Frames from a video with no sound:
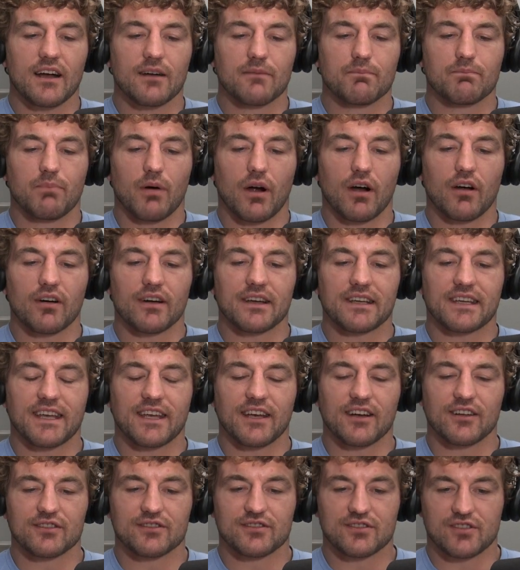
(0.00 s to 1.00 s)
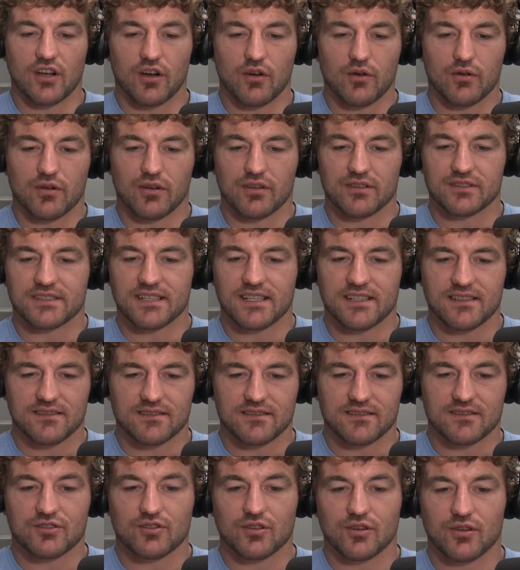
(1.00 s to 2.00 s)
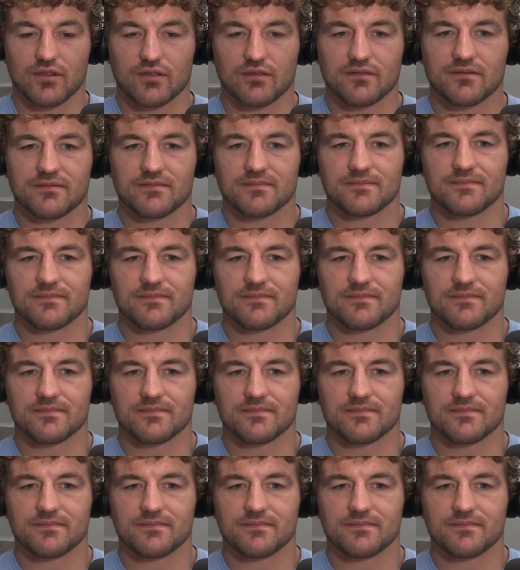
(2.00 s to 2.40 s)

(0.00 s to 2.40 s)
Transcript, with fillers: I heard Bartlett killed Sokol. Is that true?